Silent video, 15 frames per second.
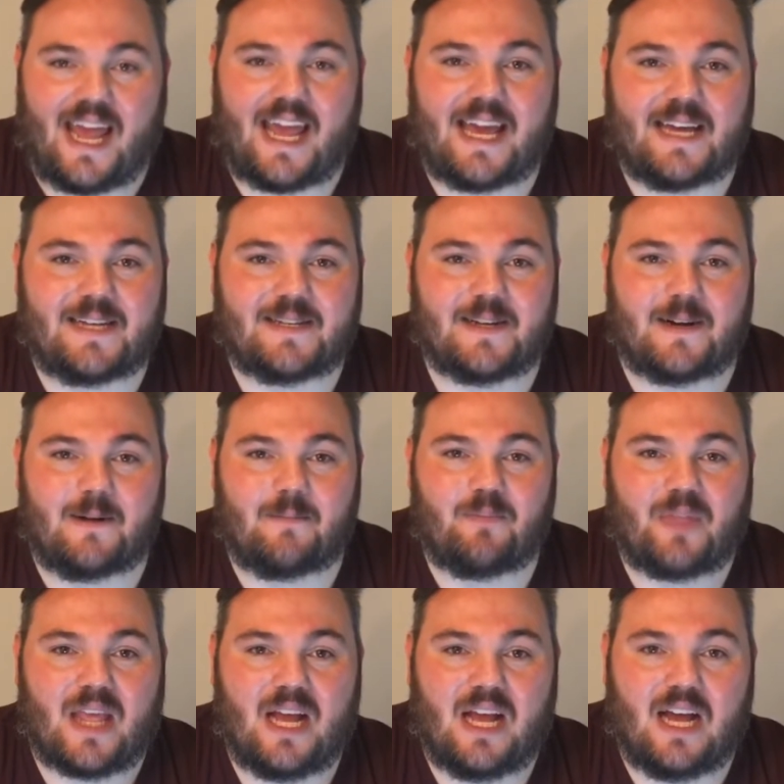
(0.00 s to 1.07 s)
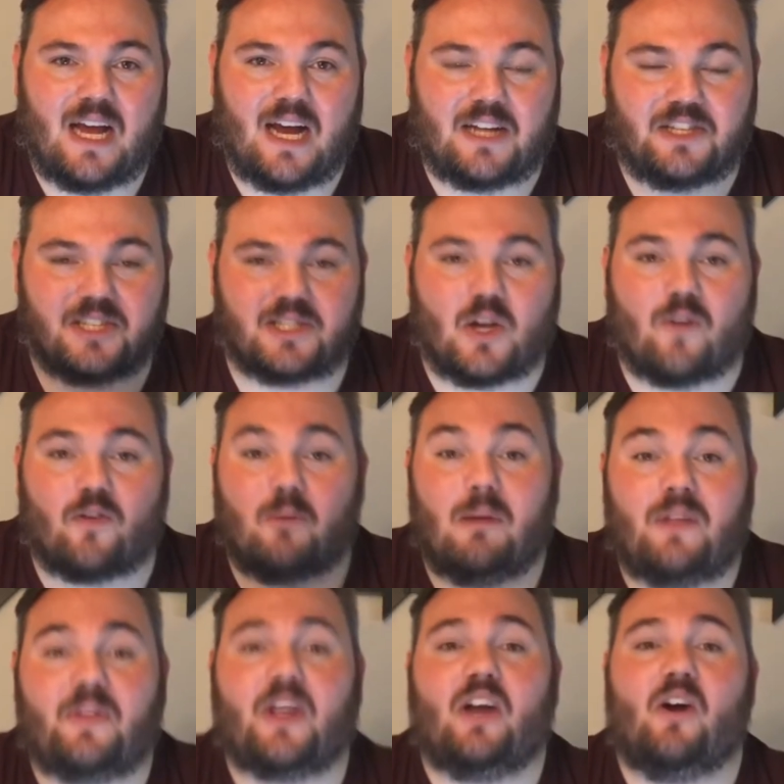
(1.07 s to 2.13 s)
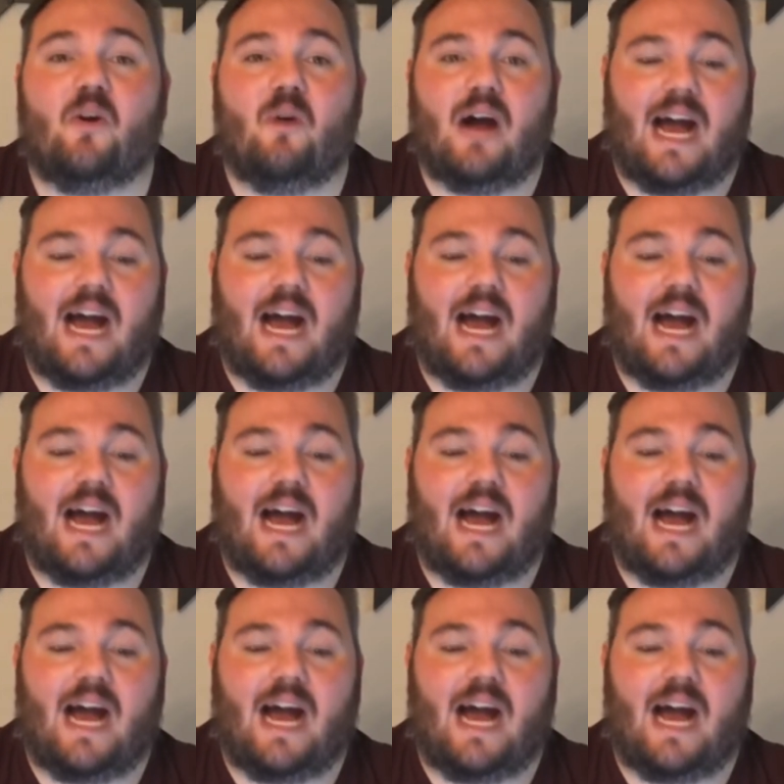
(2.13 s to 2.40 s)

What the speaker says: And just over a month ago,